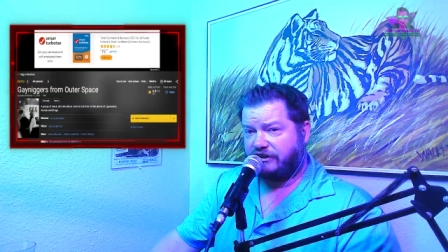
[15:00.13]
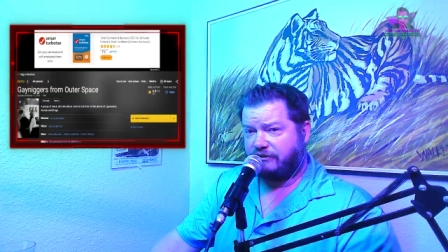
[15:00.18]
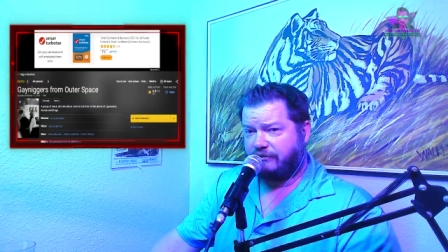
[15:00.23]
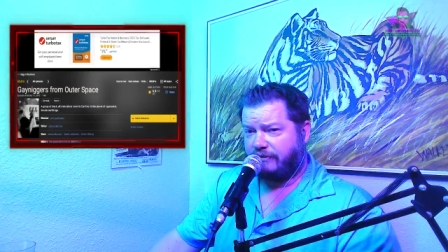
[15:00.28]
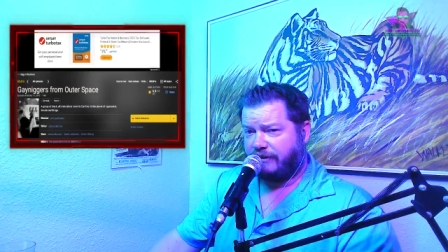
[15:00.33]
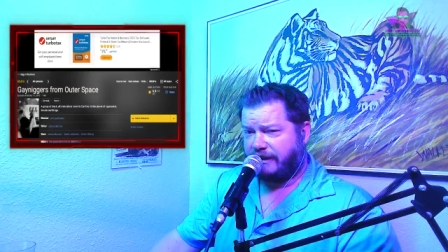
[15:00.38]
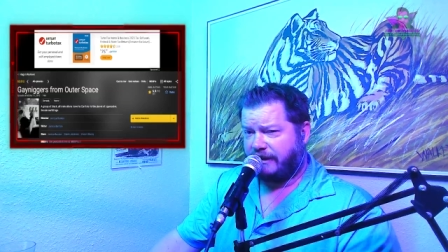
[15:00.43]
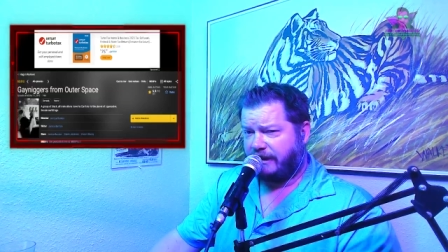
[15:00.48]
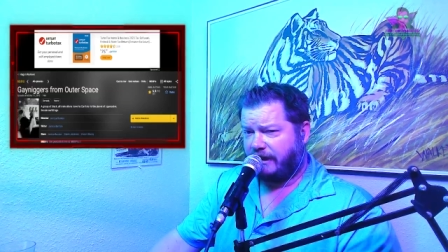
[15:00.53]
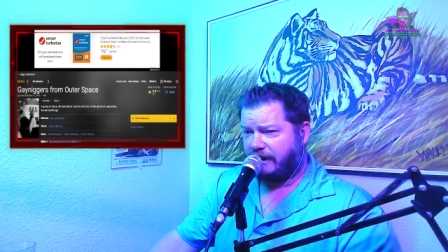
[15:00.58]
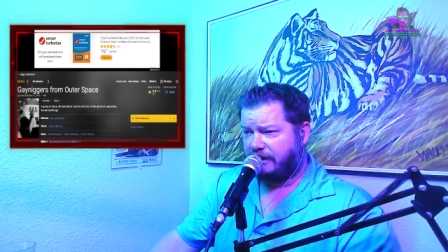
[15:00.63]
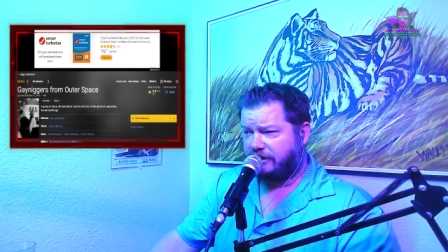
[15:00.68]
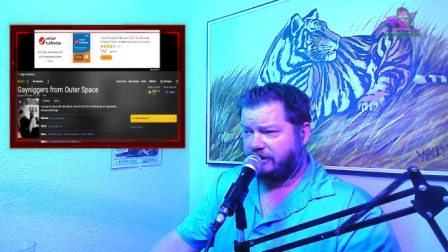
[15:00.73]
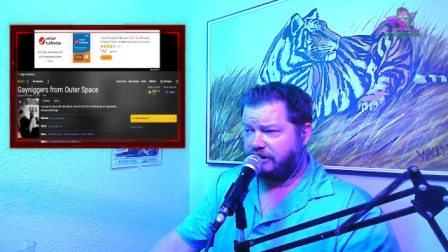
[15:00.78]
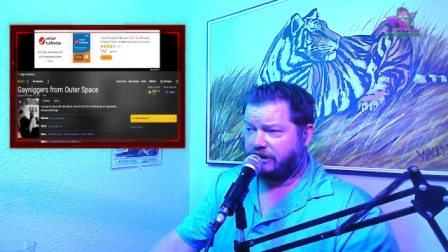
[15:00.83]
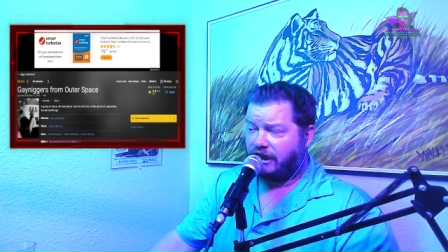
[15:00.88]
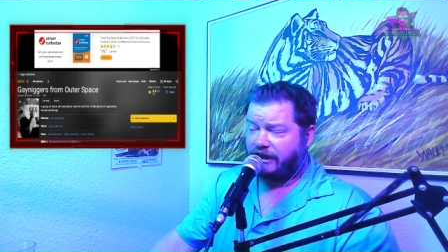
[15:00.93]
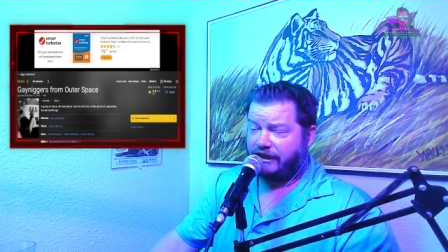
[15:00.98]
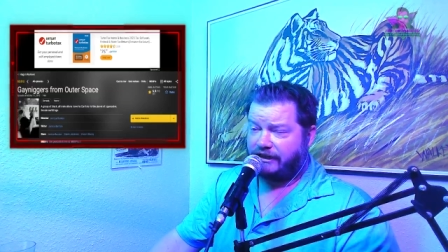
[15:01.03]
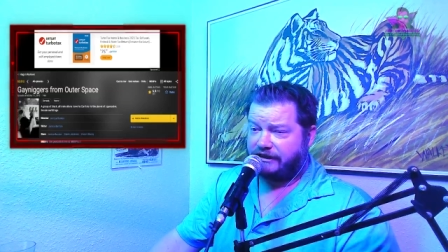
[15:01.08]
should be
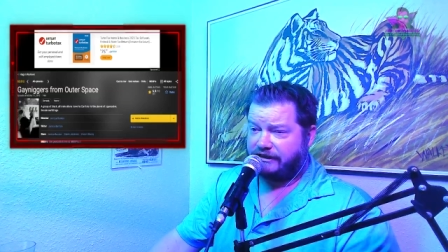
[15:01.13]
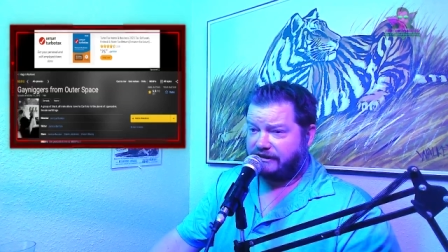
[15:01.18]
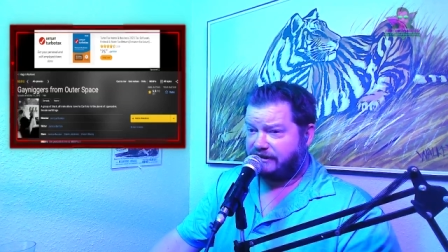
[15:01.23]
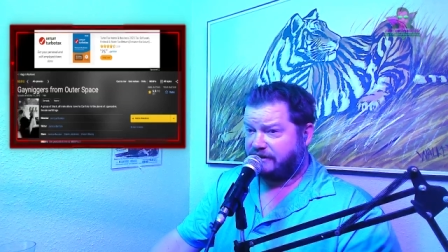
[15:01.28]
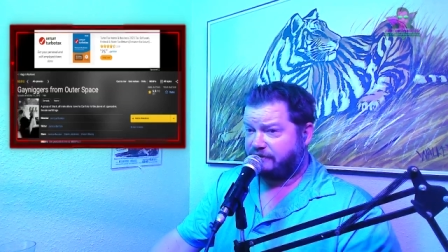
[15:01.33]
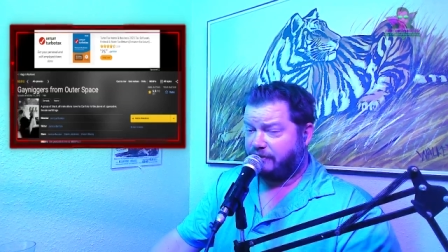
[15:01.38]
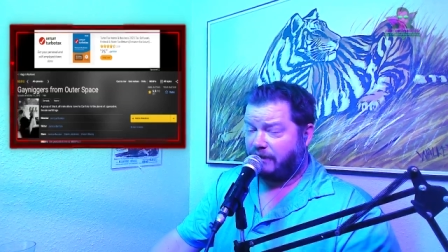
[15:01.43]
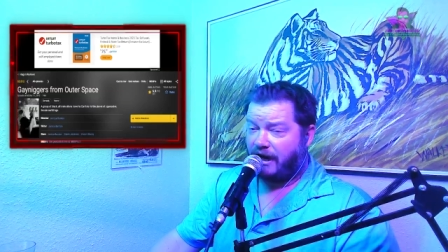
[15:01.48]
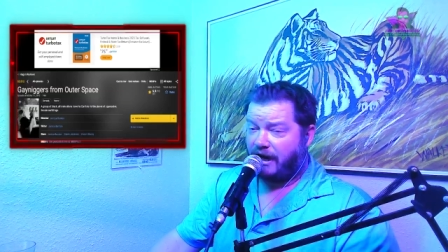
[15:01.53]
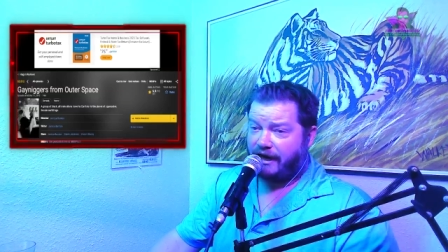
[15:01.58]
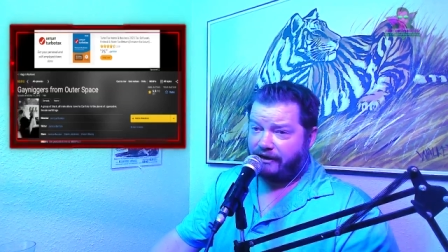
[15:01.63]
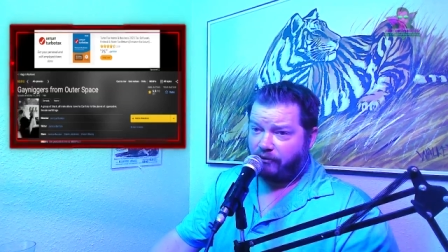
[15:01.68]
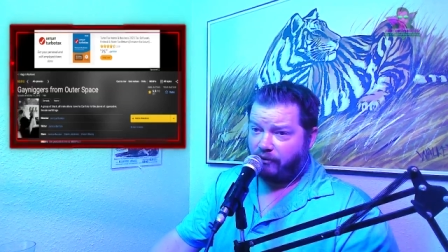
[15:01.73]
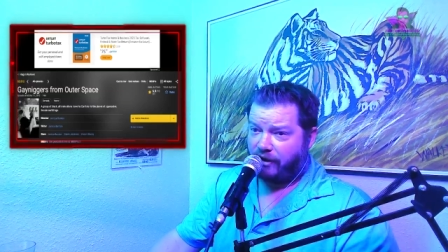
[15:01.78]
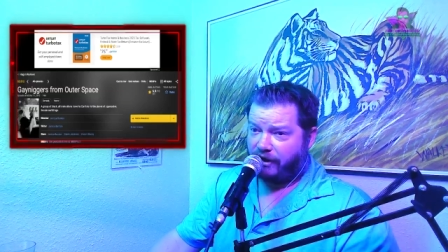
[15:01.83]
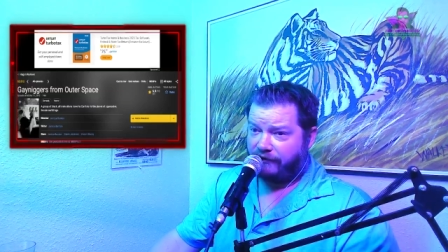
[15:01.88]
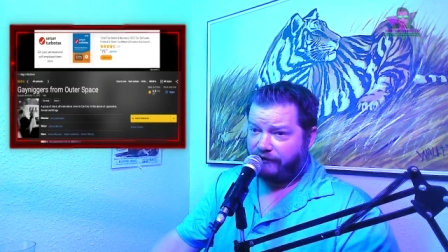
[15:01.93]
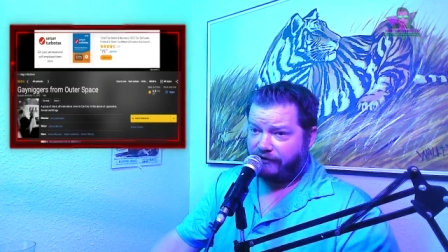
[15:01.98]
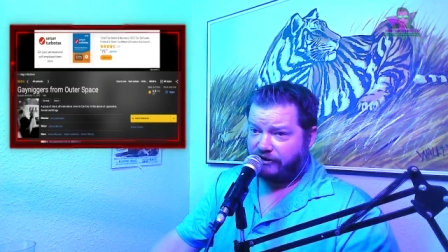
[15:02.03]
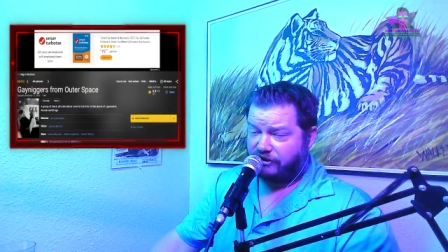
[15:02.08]
shot on the spot or
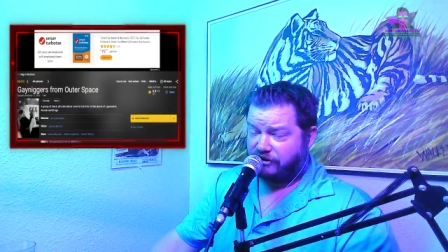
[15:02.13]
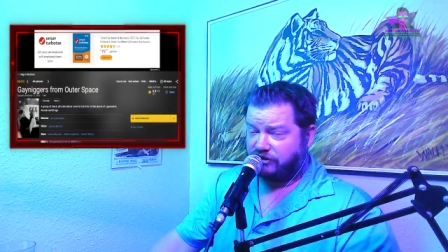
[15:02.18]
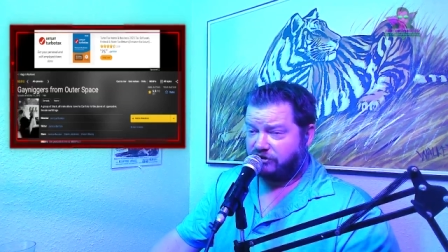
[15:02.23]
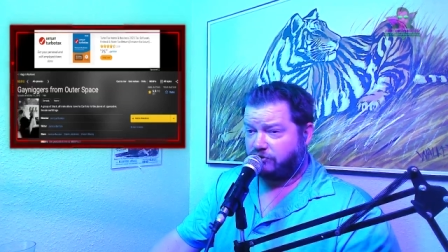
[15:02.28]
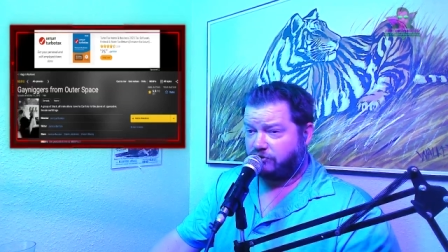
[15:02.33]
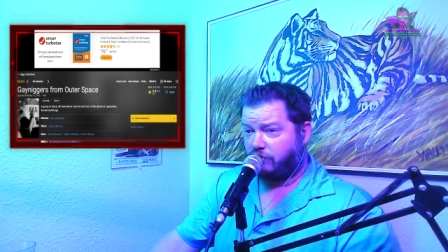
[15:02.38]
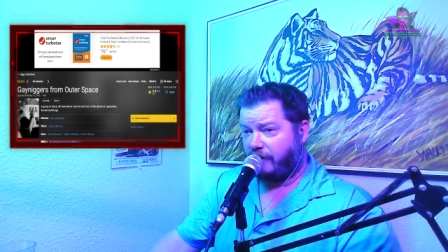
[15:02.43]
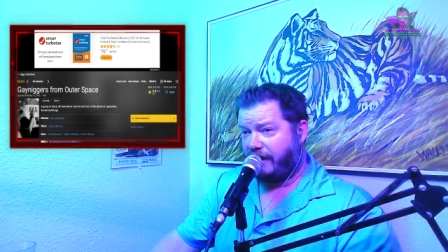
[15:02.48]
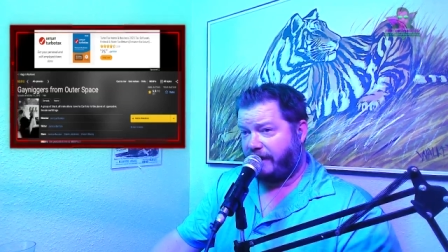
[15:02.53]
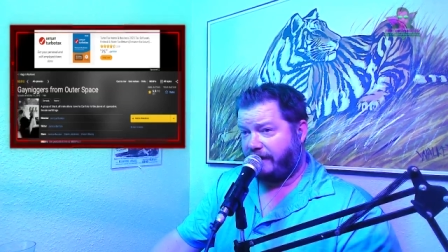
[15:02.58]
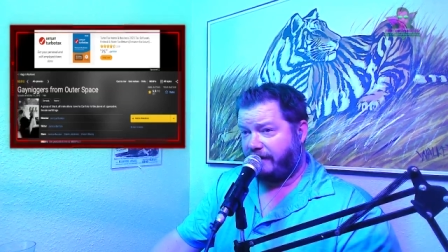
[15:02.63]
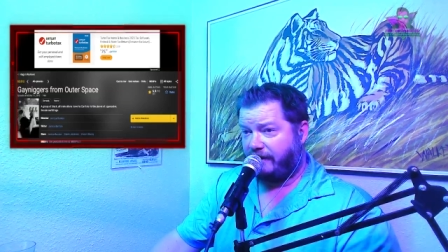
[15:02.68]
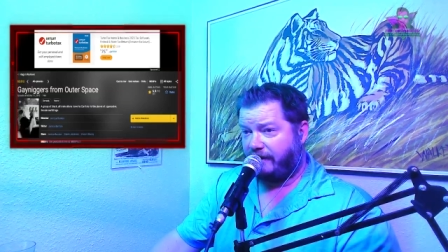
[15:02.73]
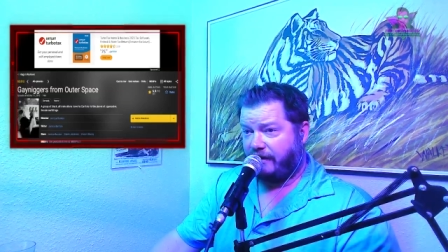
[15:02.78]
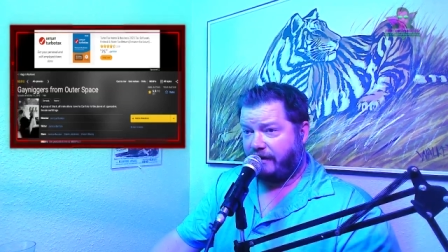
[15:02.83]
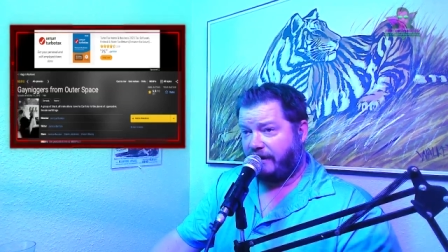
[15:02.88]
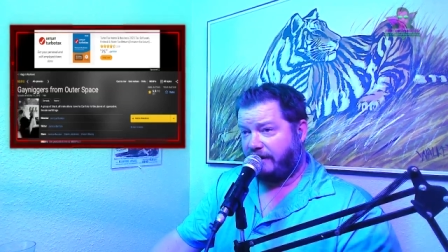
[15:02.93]
whatever and destroyed